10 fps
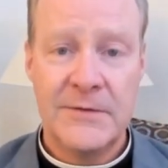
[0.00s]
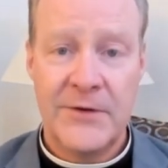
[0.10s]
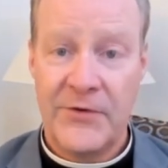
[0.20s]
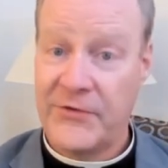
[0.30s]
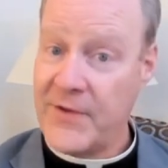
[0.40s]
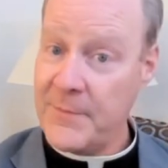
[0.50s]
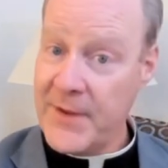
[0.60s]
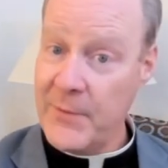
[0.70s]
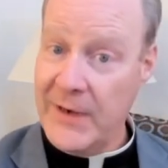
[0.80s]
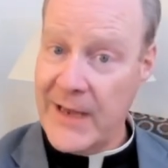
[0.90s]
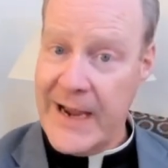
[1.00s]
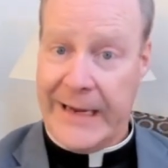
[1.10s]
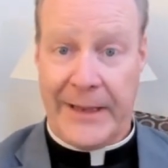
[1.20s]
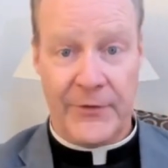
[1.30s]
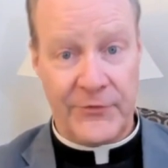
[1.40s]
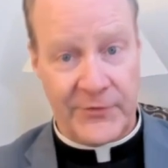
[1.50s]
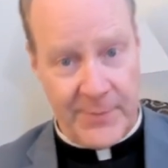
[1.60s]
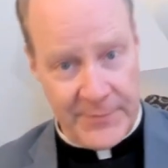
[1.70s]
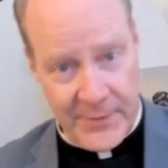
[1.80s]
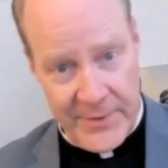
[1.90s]
something we like,
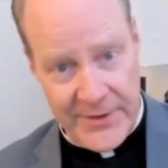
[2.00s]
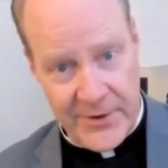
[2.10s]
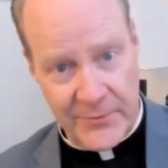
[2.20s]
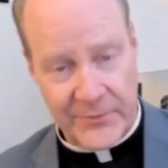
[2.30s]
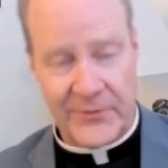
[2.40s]
something we don't,